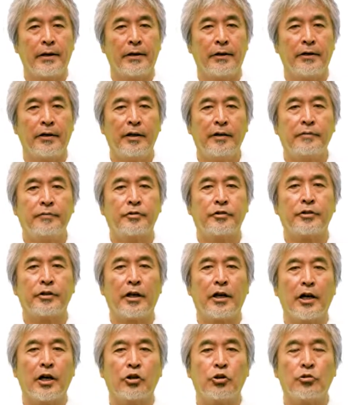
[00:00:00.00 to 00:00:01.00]
Leaves
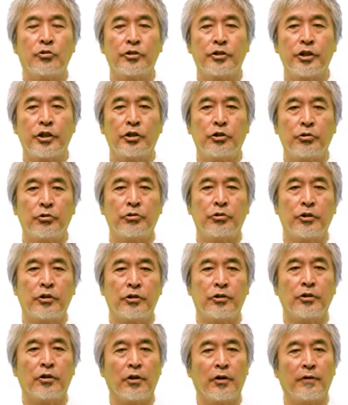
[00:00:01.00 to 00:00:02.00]
are
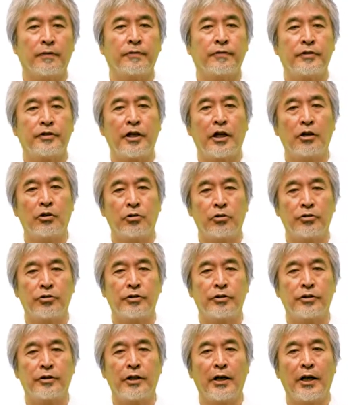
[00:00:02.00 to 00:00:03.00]
constituted of
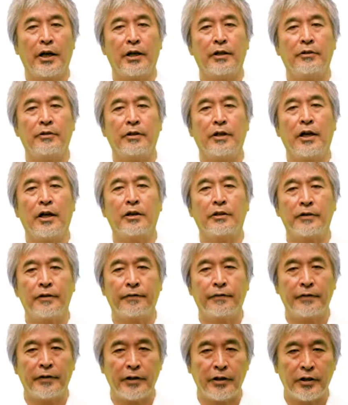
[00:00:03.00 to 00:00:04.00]
cellulose and
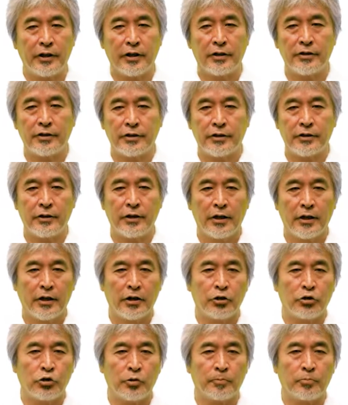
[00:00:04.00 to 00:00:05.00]
antioxidants
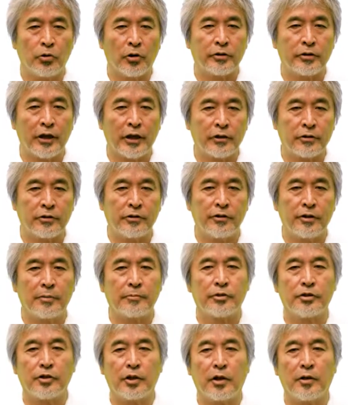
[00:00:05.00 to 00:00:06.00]
to protect
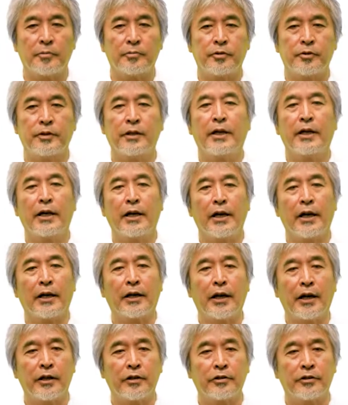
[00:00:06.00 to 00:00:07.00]
themselves
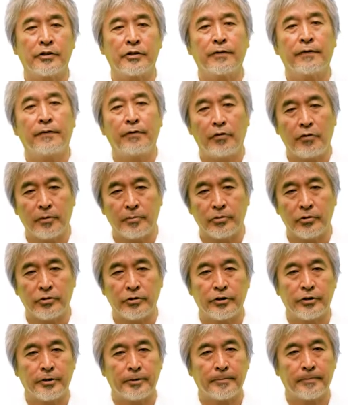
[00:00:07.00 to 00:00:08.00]
against
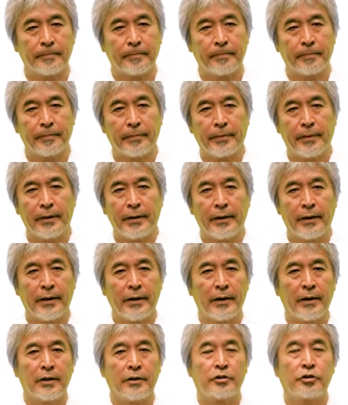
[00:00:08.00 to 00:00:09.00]
folibles.
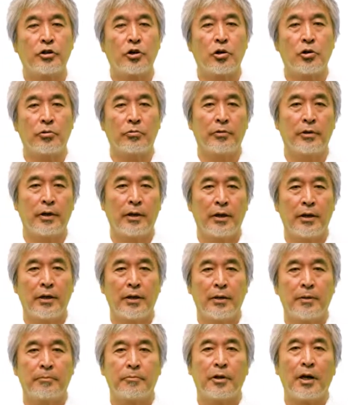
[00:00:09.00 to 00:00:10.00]
So,
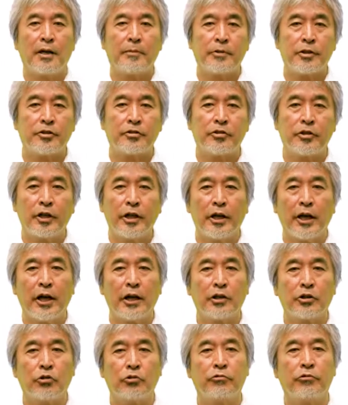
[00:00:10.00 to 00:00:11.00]
primates
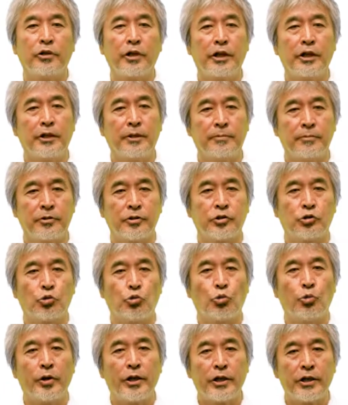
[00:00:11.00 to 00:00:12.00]
relying on leaves
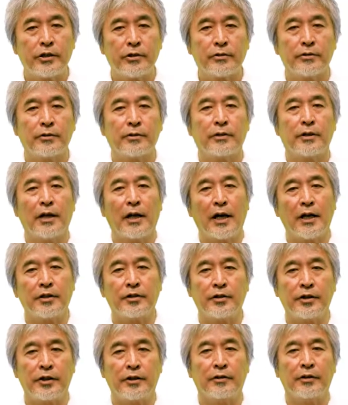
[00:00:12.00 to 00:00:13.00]
weaken
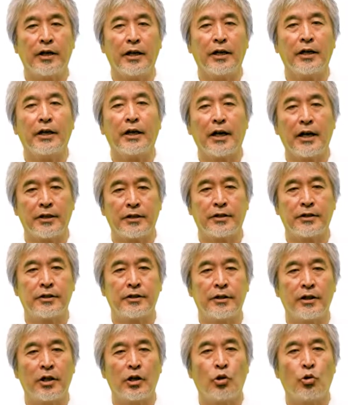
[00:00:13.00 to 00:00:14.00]
acid in
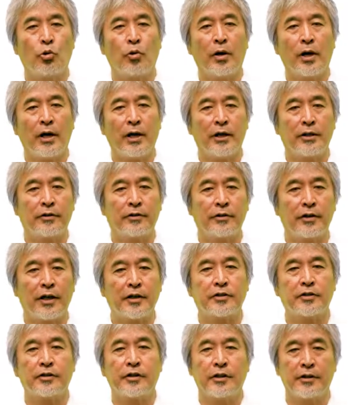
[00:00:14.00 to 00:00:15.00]
guts or
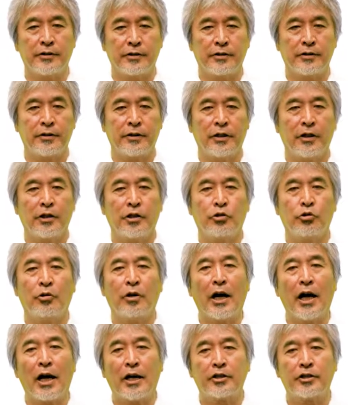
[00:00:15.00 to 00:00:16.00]
intestines
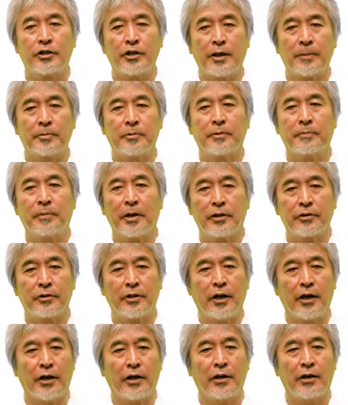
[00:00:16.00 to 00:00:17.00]
to accept
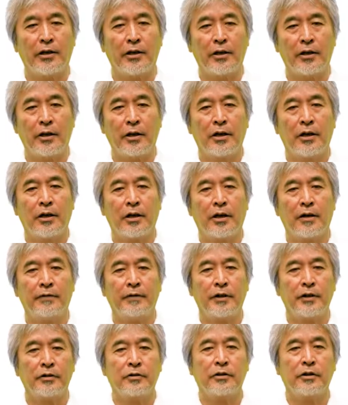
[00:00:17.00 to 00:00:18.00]
bacteria
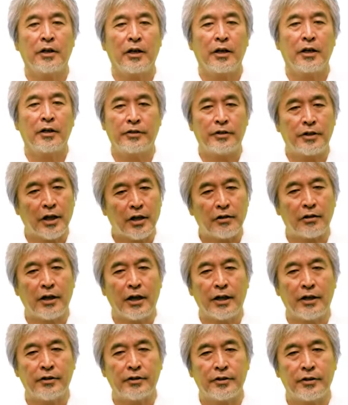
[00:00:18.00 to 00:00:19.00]
having
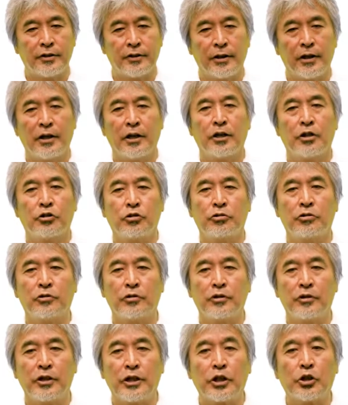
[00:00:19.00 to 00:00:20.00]
cellulase to
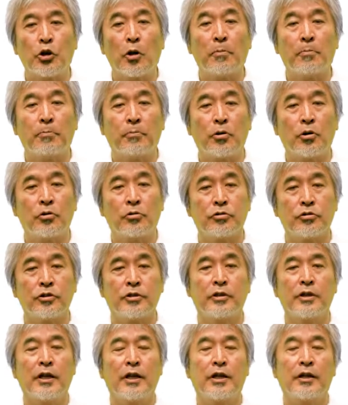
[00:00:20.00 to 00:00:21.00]

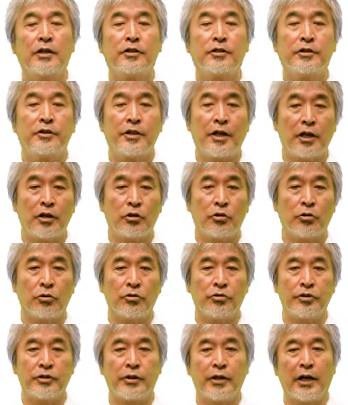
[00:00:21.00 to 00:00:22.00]
decompose
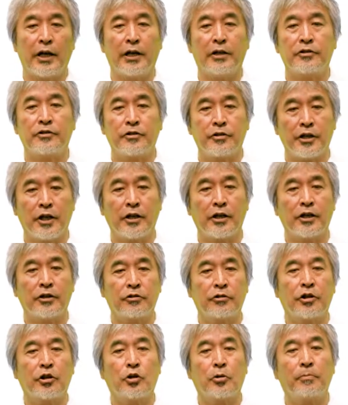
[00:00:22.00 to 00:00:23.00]
cellulose and
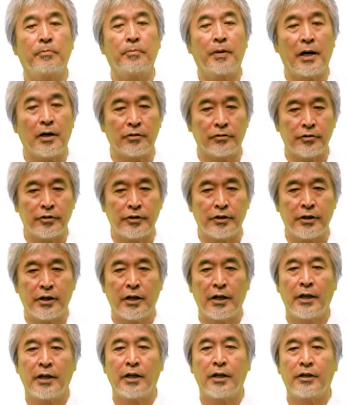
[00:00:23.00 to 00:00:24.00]
secondary compounds
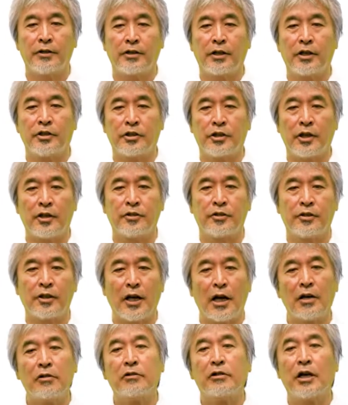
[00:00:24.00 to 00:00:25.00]
such as
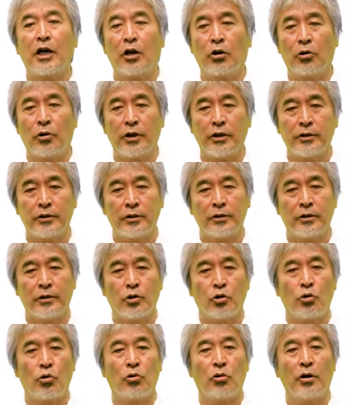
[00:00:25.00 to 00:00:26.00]
alkaloid
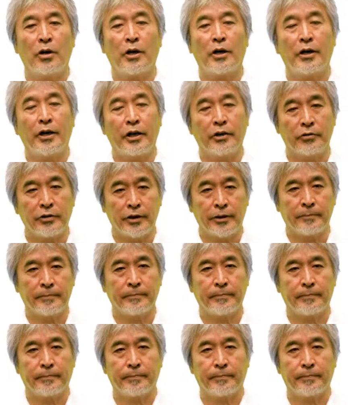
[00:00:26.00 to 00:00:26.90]
or lignin.